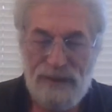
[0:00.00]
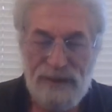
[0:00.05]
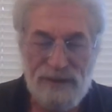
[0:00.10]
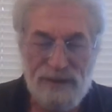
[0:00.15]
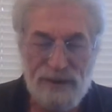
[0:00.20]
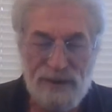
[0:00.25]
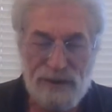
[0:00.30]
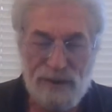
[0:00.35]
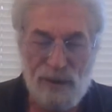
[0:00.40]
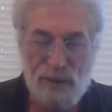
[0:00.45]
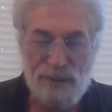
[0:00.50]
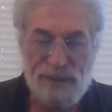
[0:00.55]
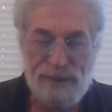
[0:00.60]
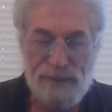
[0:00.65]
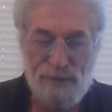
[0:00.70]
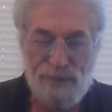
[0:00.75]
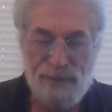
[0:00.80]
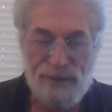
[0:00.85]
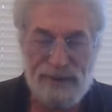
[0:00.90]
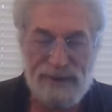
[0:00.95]
to coat
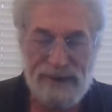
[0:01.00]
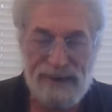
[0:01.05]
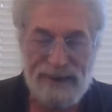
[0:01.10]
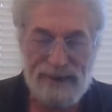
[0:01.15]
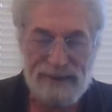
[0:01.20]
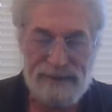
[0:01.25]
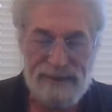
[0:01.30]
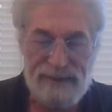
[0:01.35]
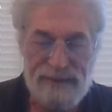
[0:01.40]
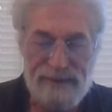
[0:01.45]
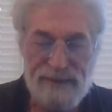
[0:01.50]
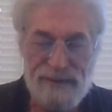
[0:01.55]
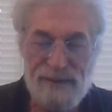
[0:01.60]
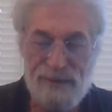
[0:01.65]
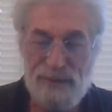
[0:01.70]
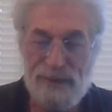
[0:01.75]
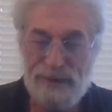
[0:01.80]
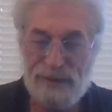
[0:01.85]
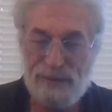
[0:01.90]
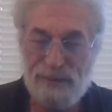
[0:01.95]
and protect the
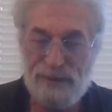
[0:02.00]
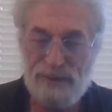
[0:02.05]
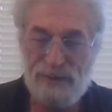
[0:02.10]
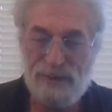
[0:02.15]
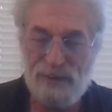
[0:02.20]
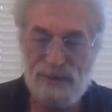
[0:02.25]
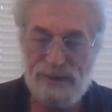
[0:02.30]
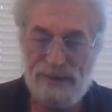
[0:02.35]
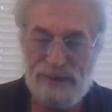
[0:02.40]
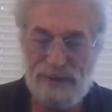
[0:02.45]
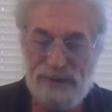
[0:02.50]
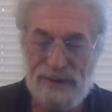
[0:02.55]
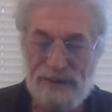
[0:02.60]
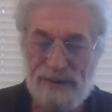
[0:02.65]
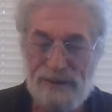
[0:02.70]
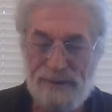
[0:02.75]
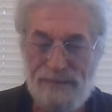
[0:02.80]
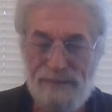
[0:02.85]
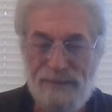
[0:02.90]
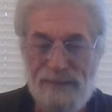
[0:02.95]
respiratory
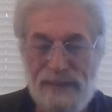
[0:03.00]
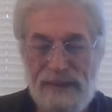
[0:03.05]
system.